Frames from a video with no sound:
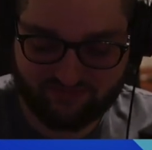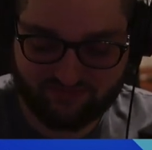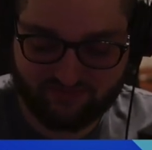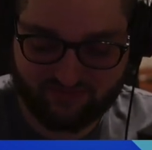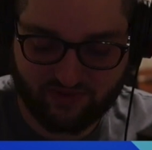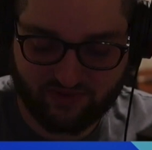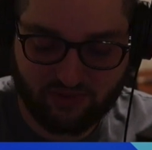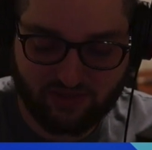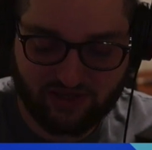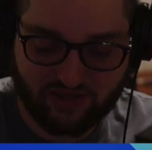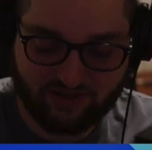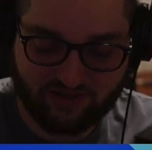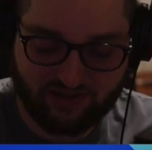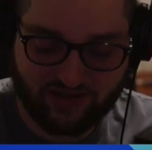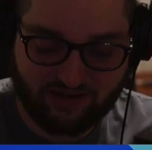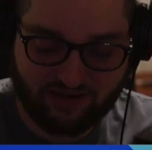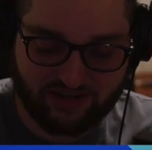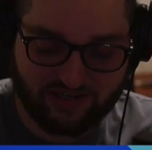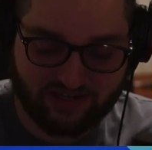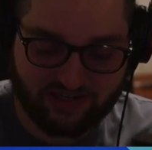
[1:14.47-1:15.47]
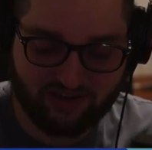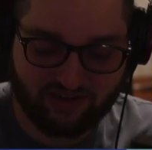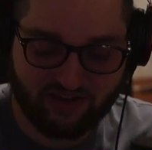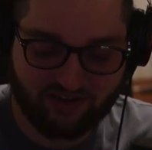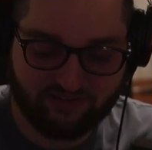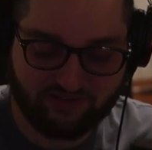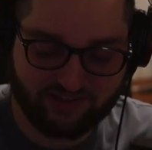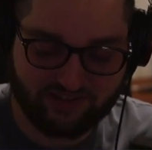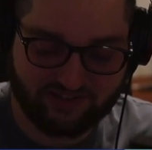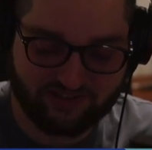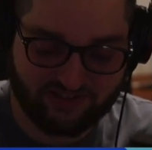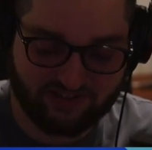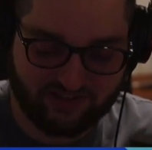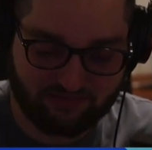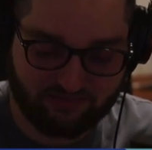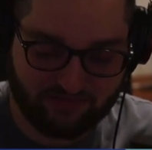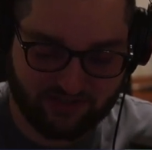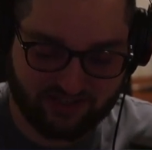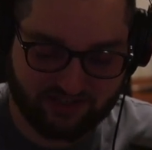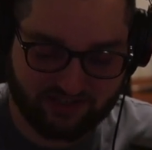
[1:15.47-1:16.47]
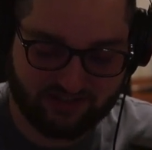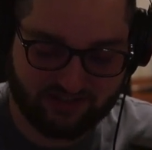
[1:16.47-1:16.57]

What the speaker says: Well, I mean, obviously, but